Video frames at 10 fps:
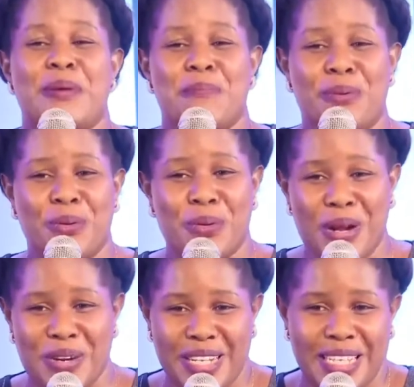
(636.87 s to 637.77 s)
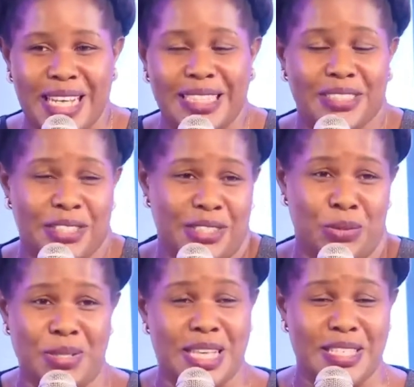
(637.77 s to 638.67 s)
people quarreling, as
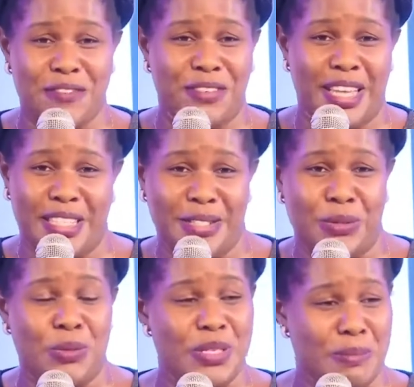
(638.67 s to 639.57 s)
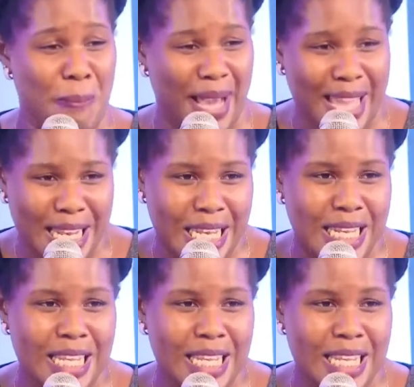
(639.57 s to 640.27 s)
it was as if Airtel was mine.